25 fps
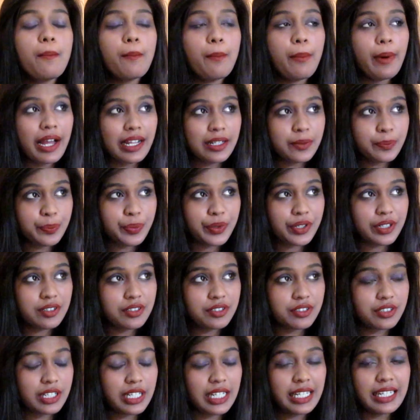But
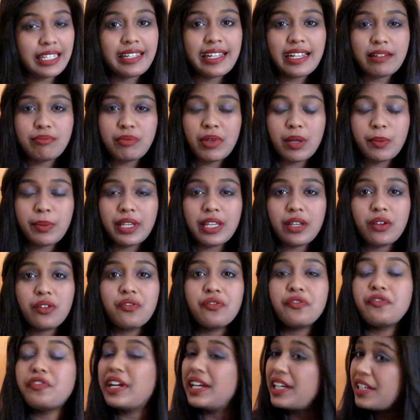personally, let me be
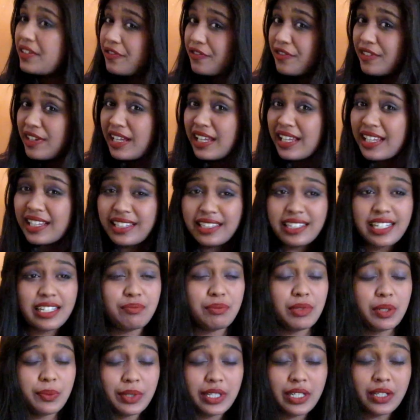very frank,
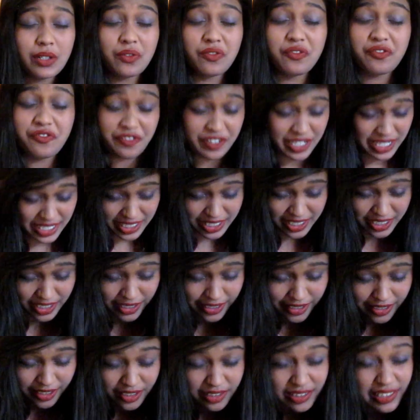let me be very
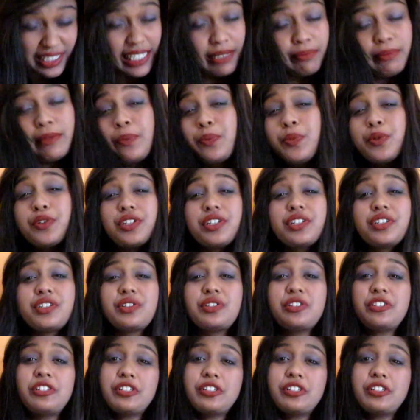clear, let me put it